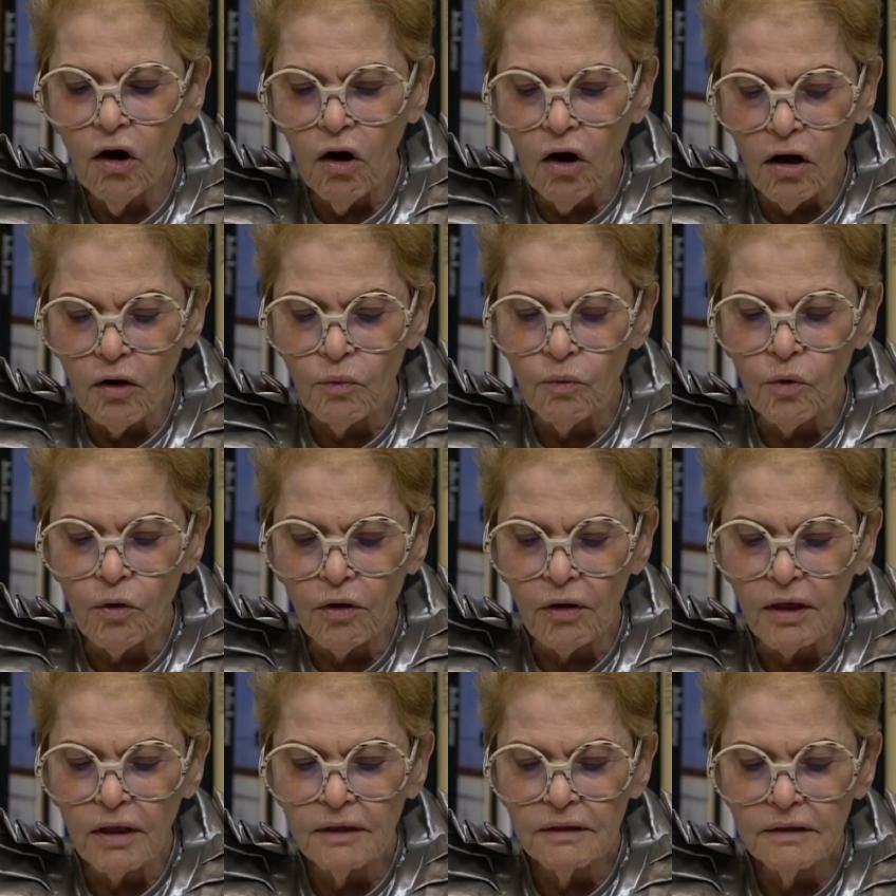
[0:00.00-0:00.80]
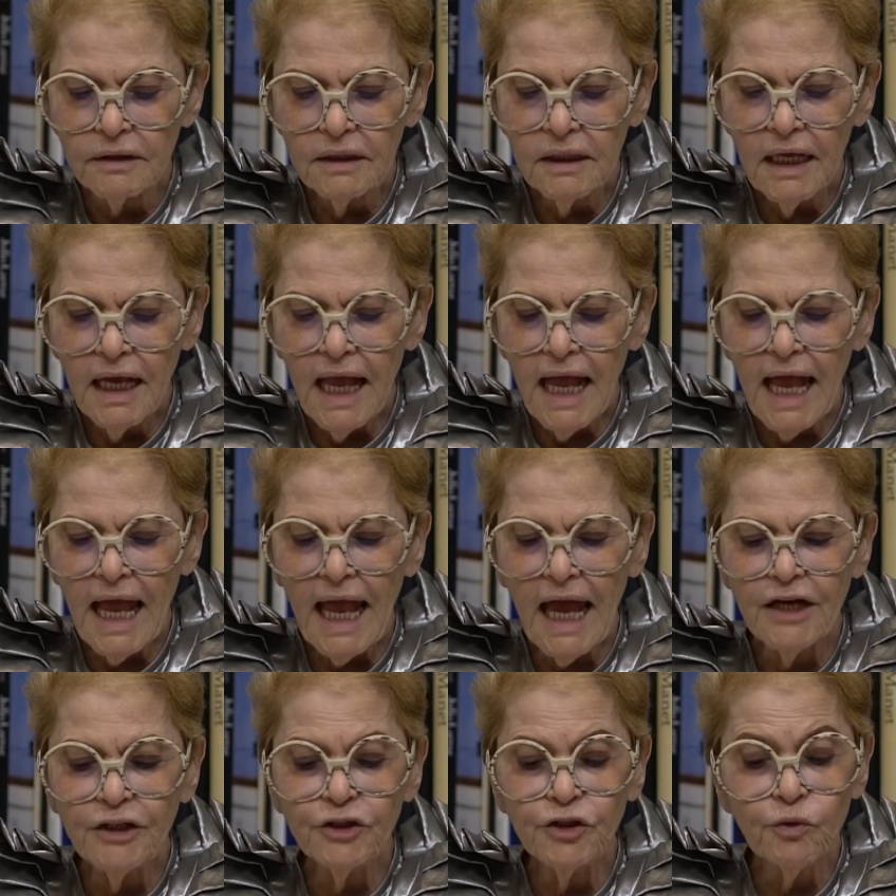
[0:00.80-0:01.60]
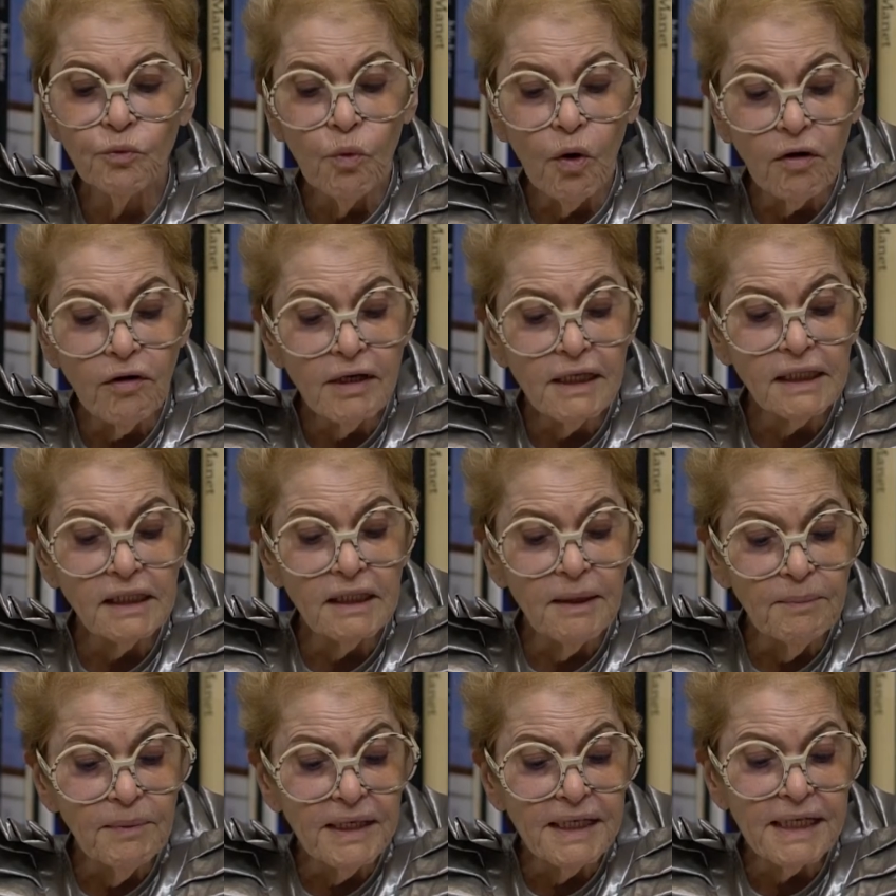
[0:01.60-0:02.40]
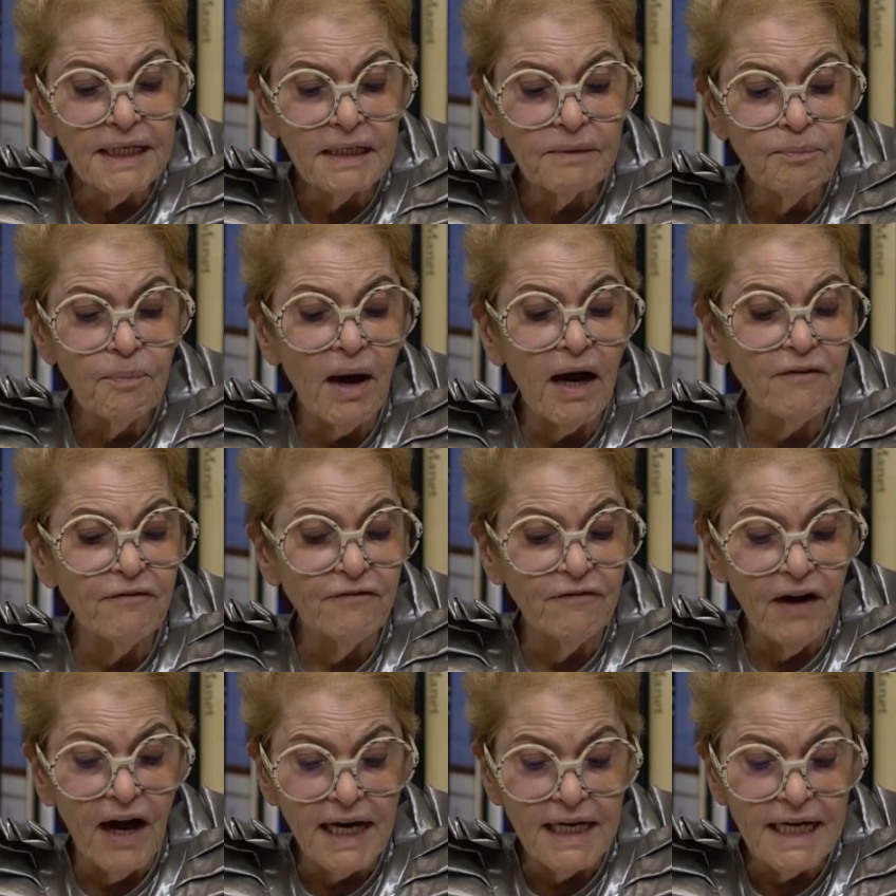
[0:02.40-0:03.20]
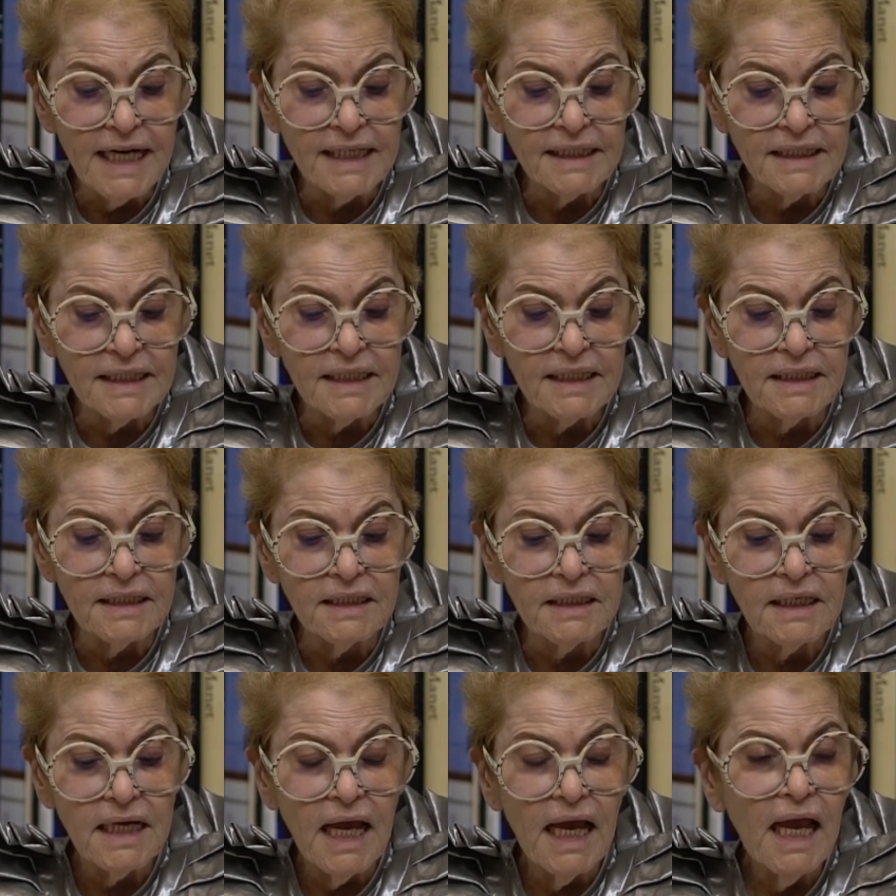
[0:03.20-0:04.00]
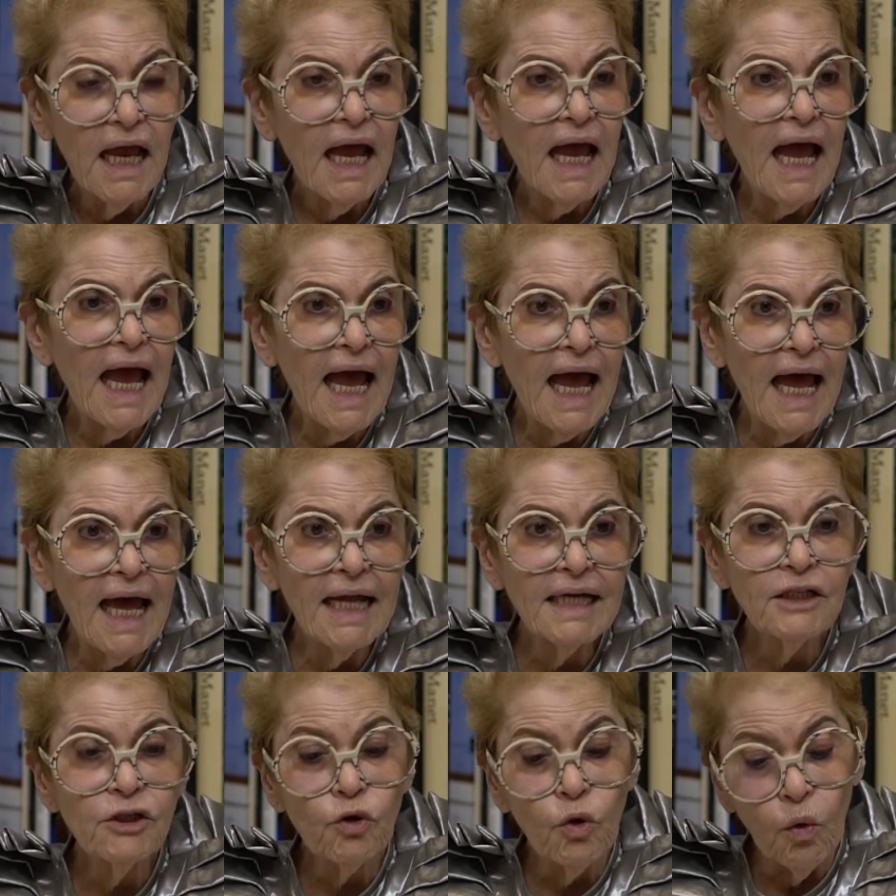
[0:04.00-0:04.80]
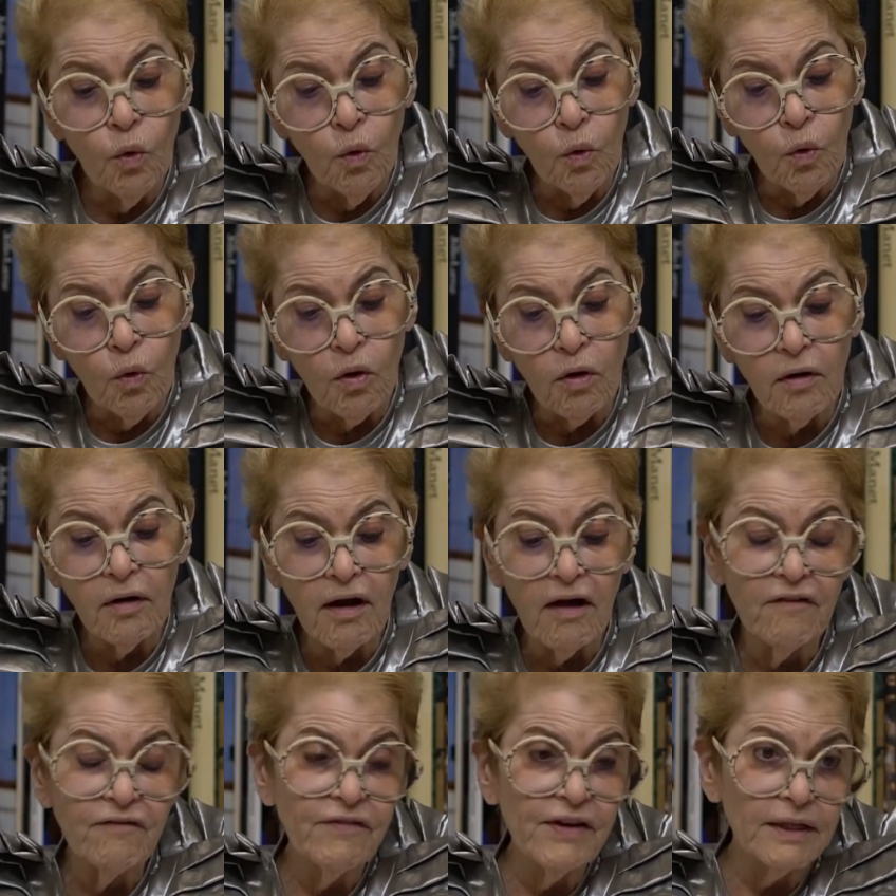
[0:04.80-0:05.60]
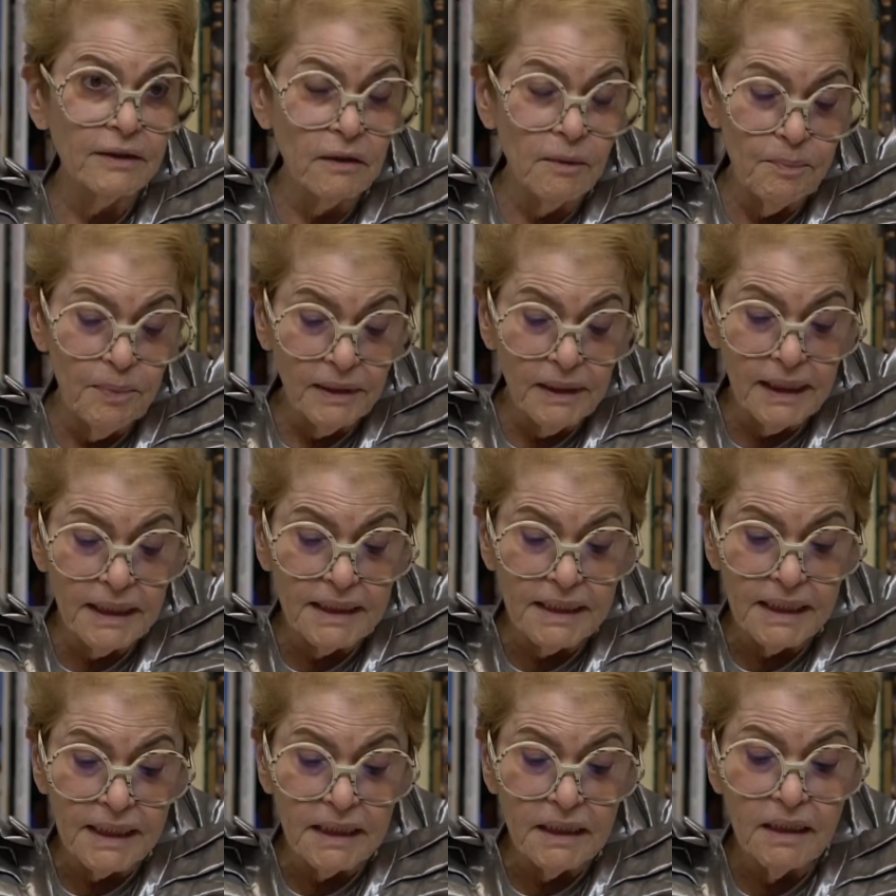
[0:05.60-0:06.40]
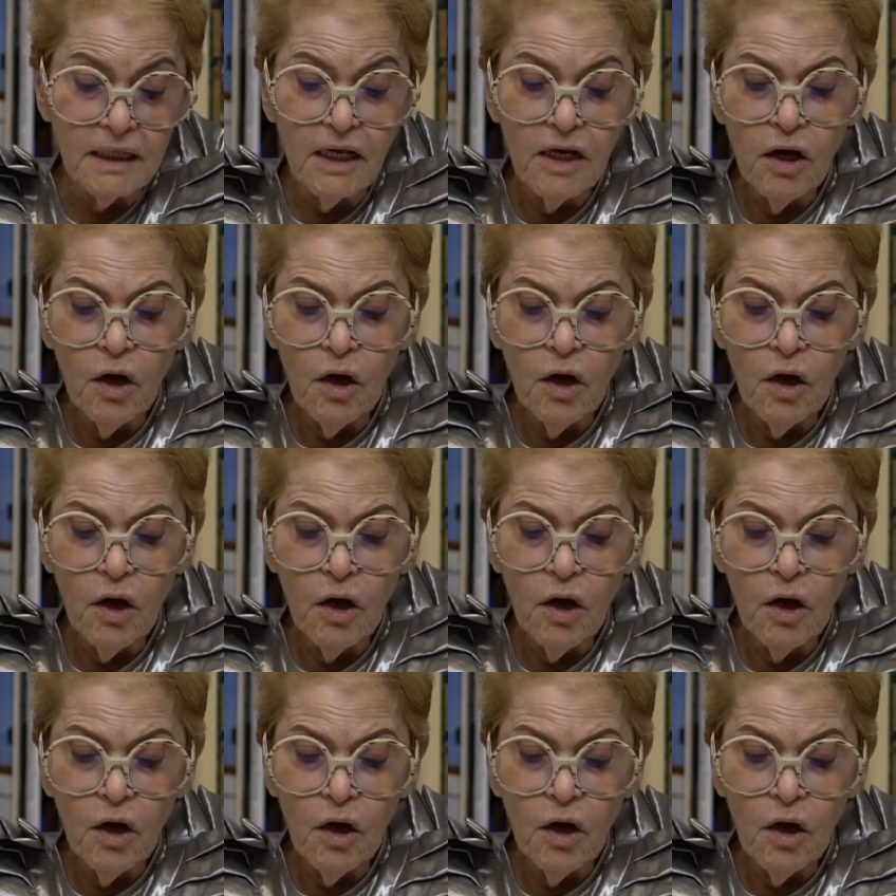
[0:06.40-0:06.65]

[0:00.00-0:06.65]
artwork and you weren't limited by finances and or availability,